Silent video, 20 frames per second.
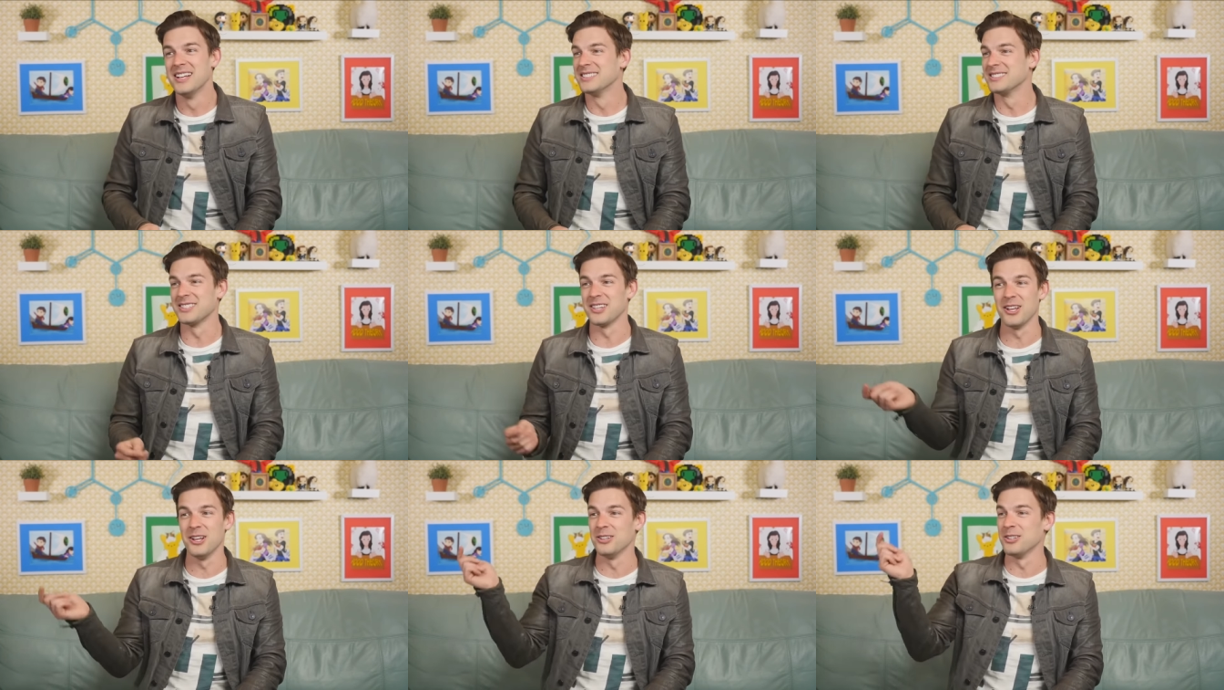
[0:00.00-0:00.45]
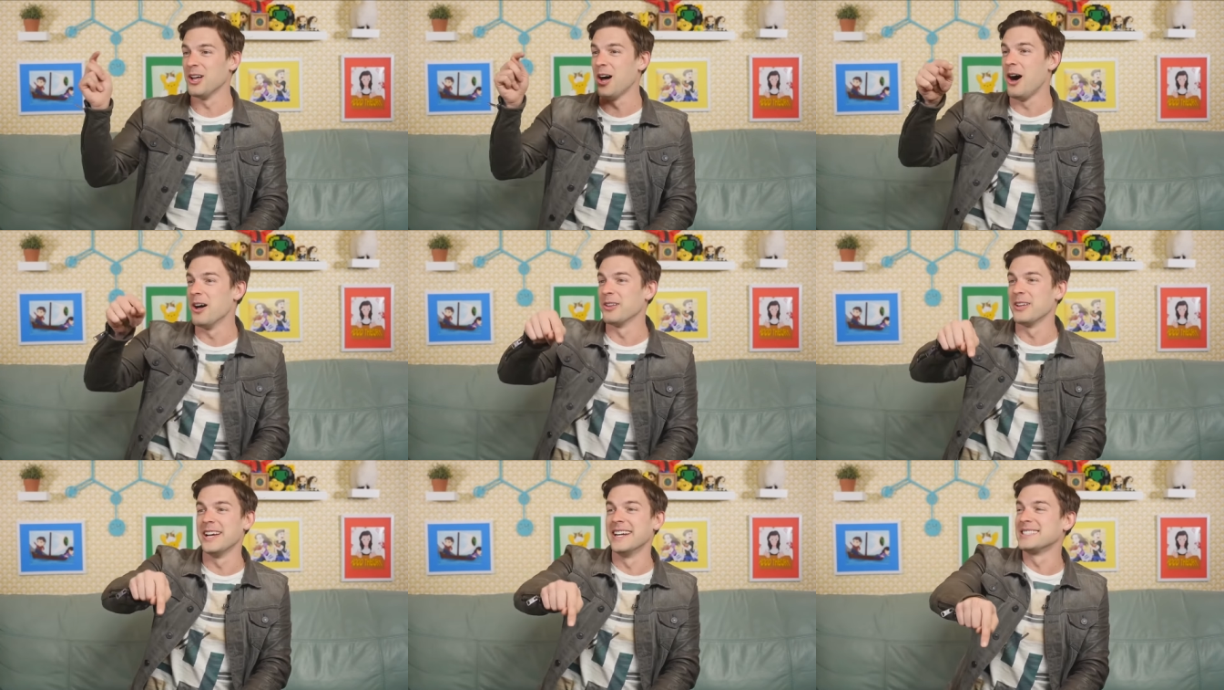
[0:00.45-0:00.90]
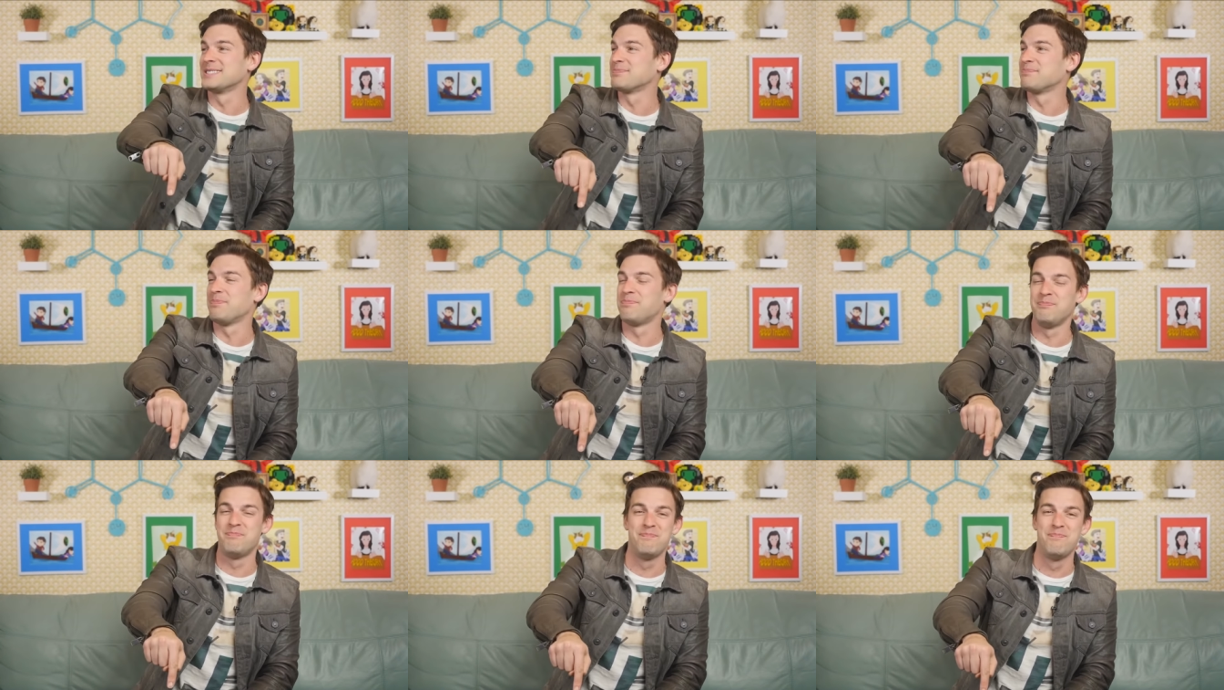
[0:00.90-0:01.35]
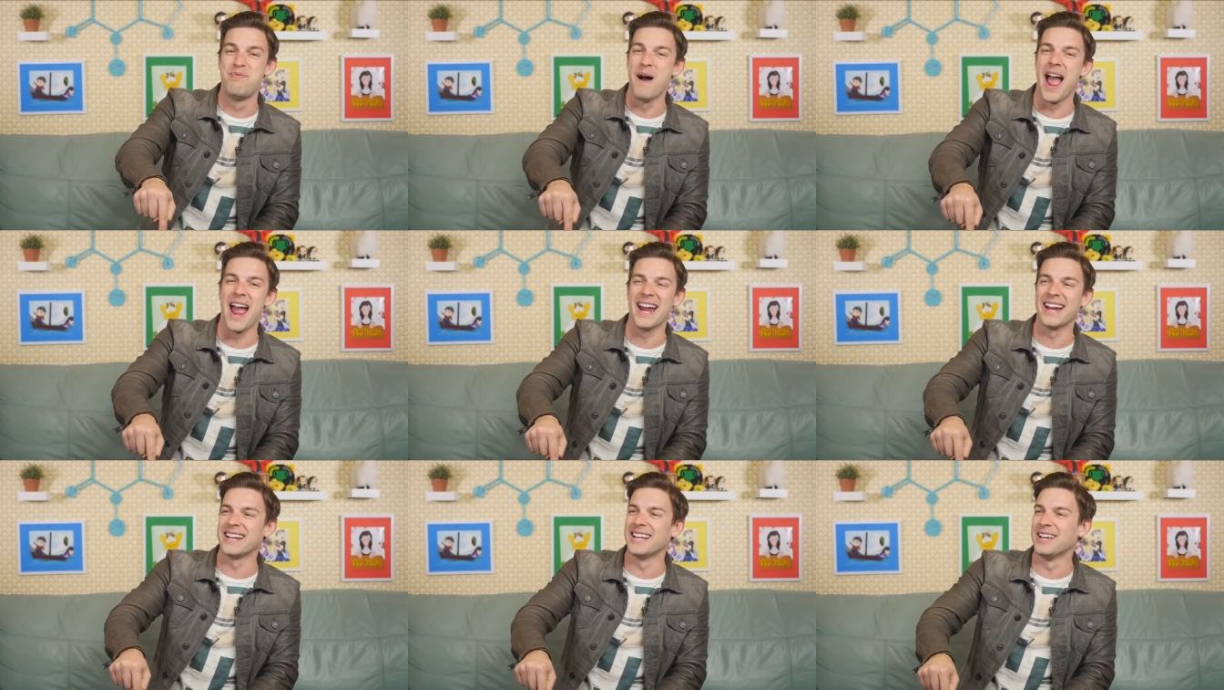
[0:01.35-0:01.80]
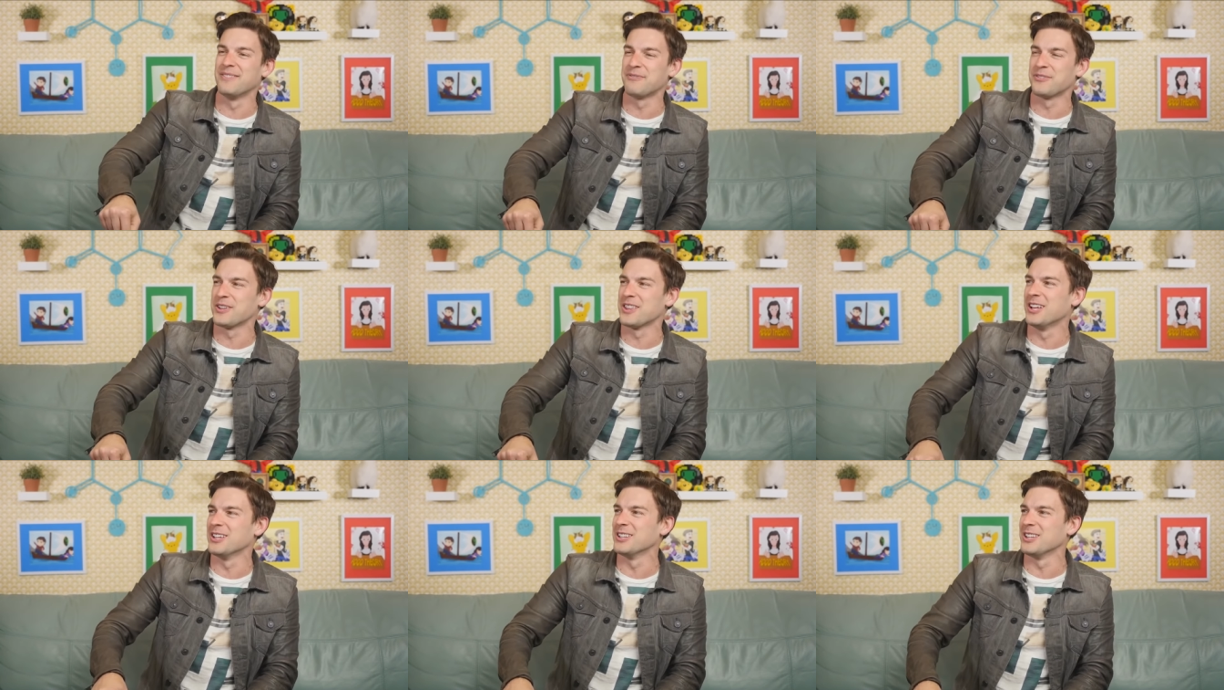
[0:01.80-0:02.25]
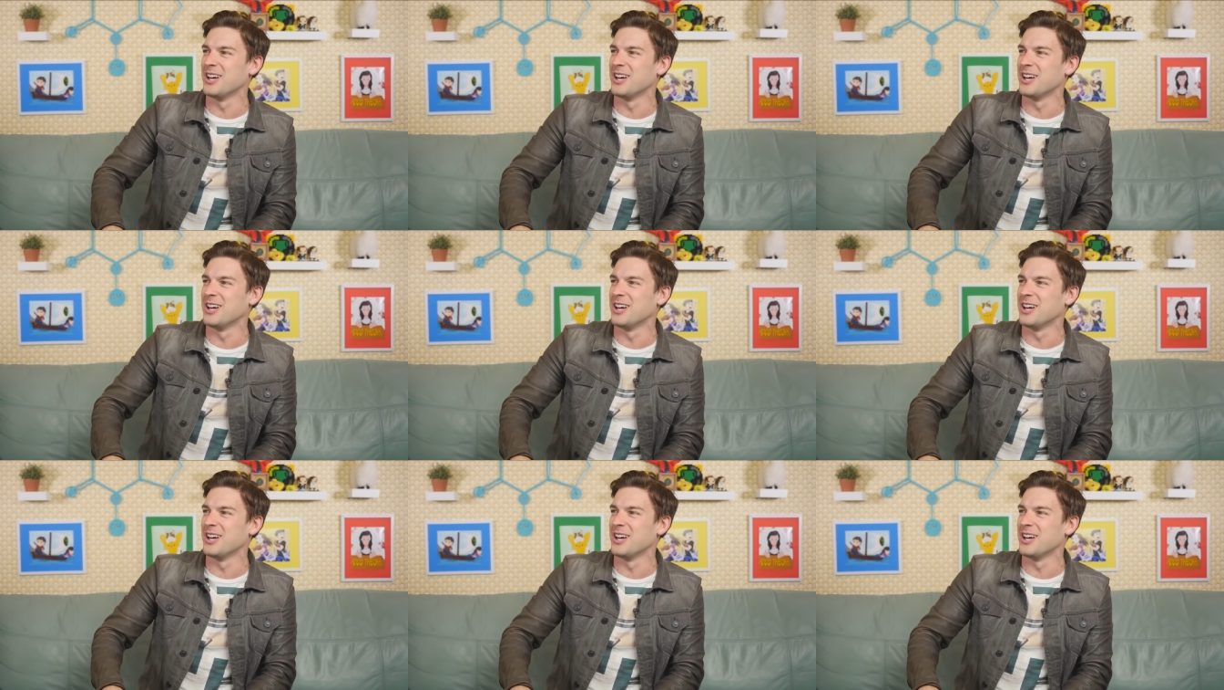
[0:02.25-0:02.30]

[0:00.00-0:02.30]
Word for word: So long, it's paying it for the